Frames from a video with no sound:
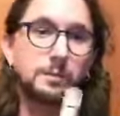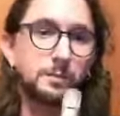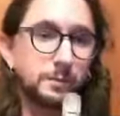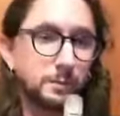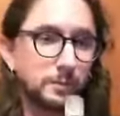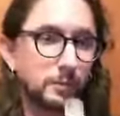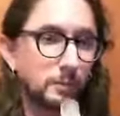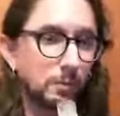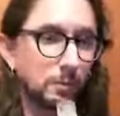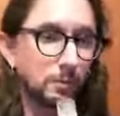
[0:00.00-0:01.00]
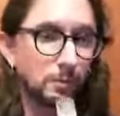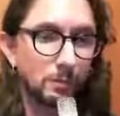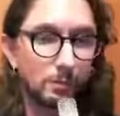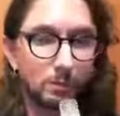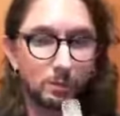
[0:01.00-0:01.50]

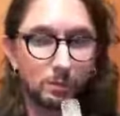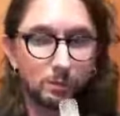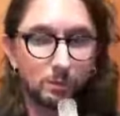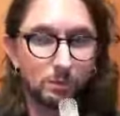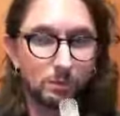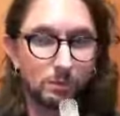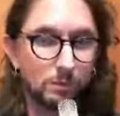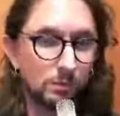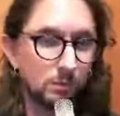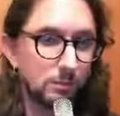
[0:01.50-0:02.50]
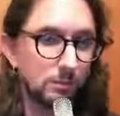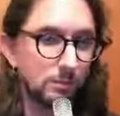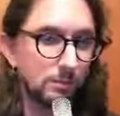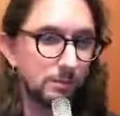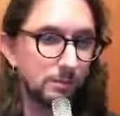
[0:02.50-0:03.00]

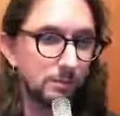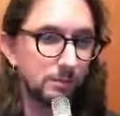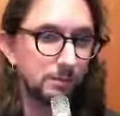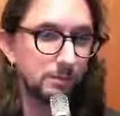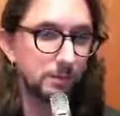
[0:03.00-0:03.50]
Nothing is said.